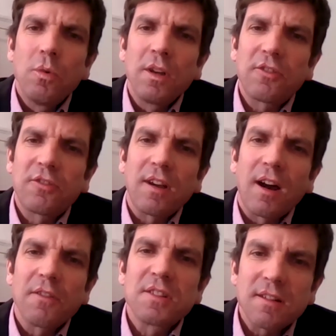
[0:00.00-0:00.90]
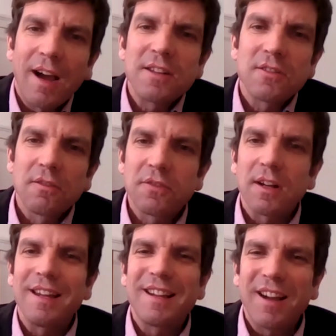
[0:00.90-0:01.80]
which are the site of
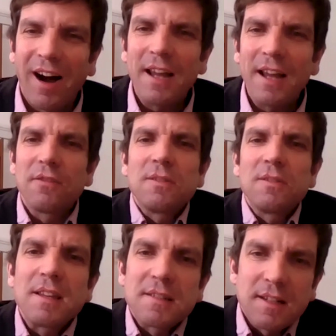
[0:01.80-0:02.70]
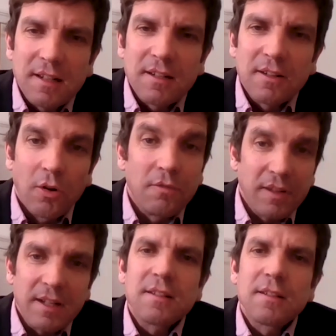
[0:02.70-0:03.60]
a kind of domestic
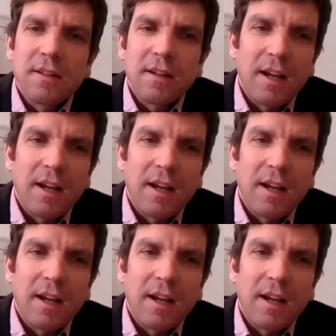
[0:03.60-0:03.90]
conflict.